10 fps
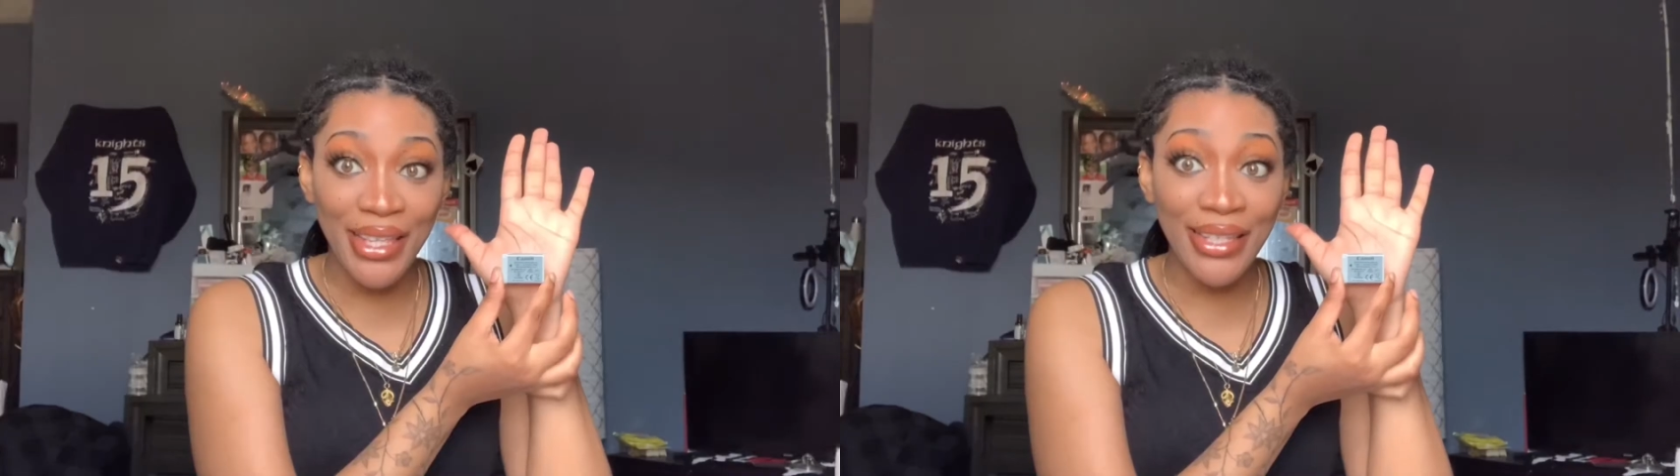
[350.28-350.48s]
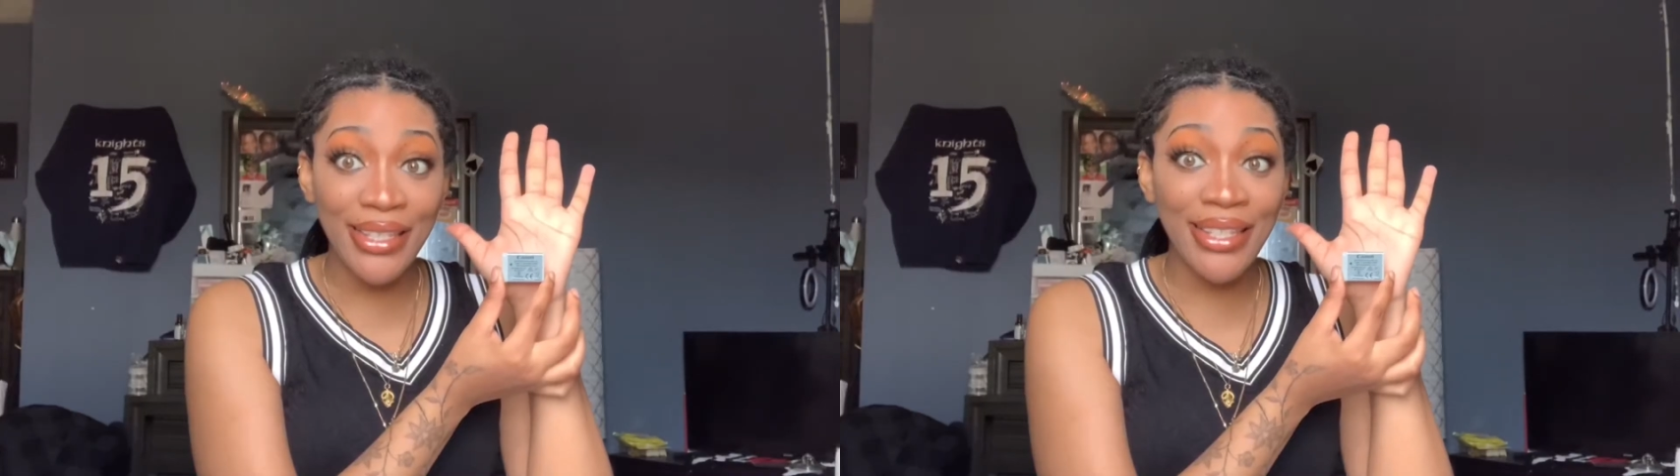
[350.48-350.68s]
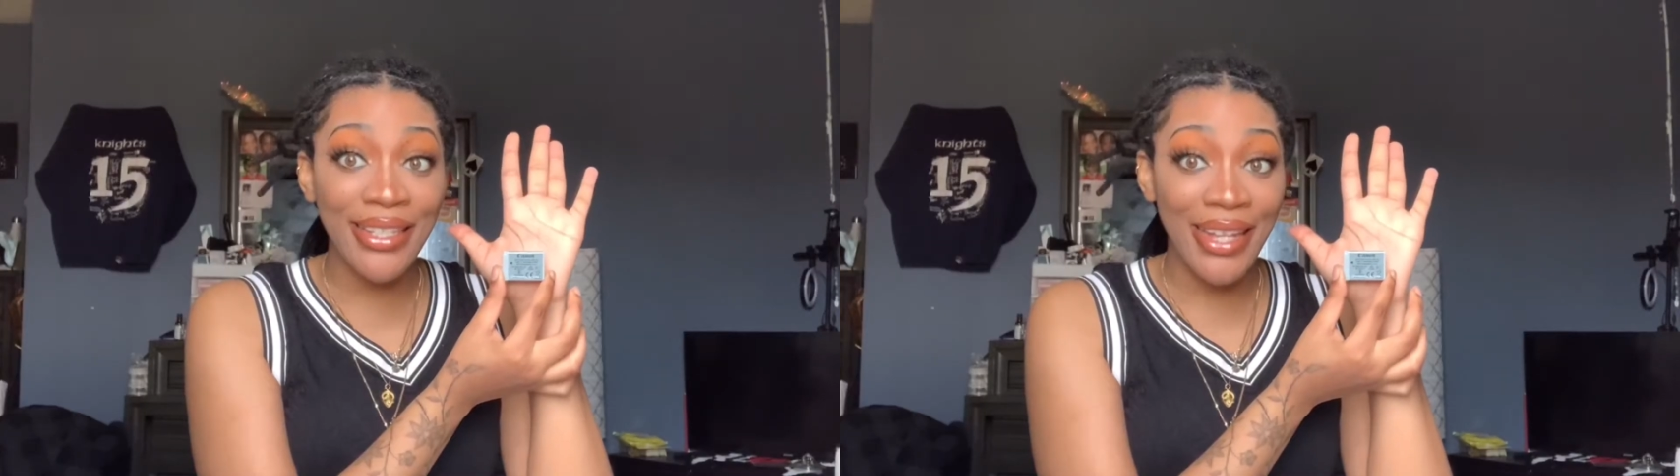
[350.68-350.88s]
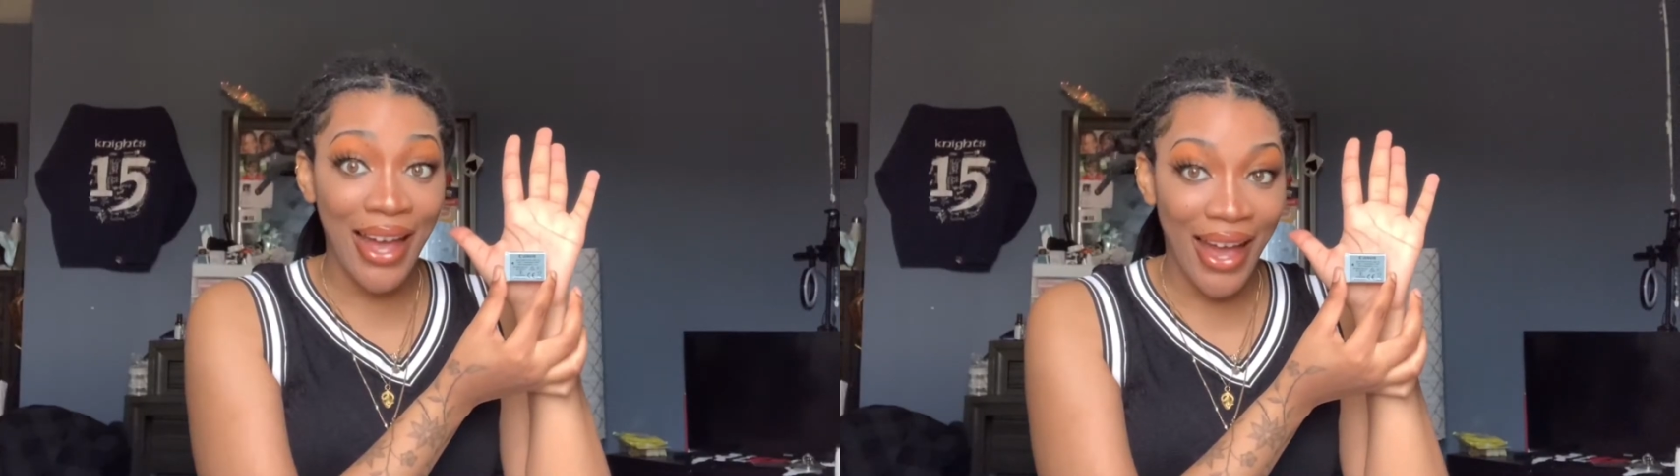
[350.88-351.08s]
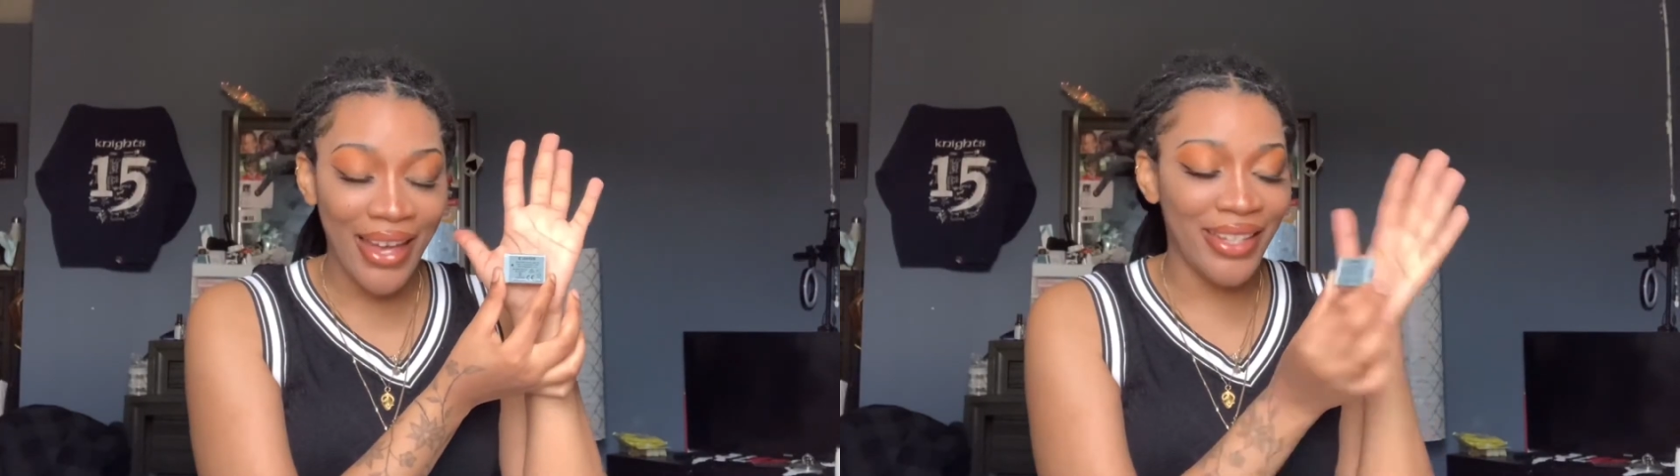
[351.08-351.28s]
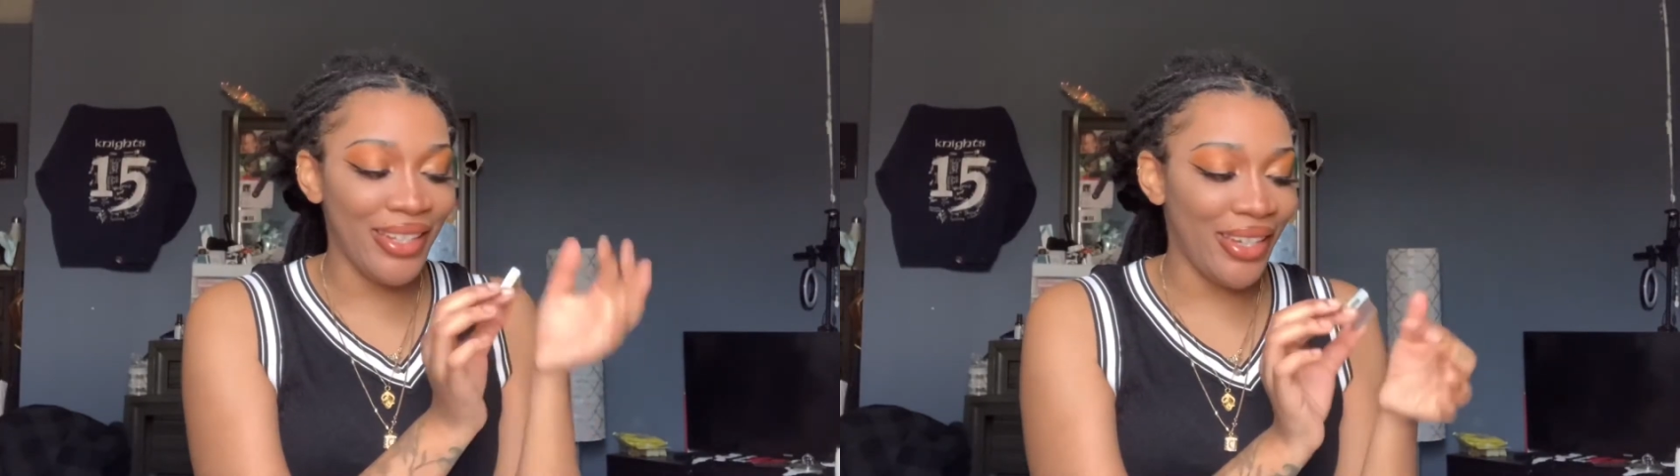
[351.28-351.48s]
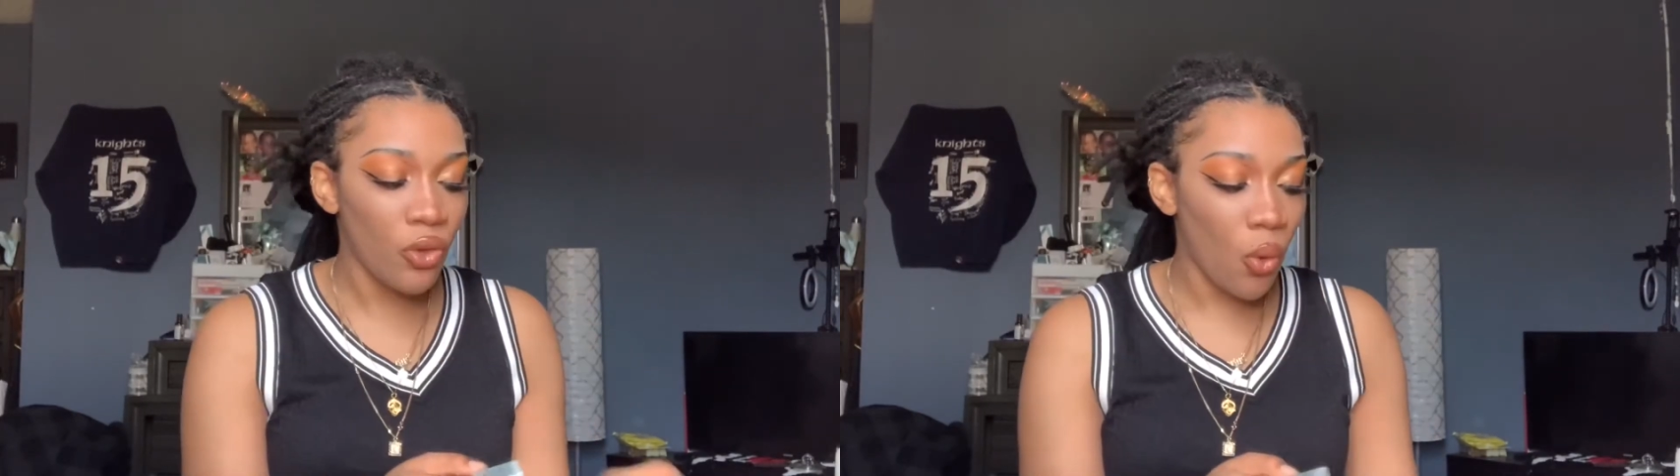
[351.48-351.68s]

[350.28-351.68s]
is tiny.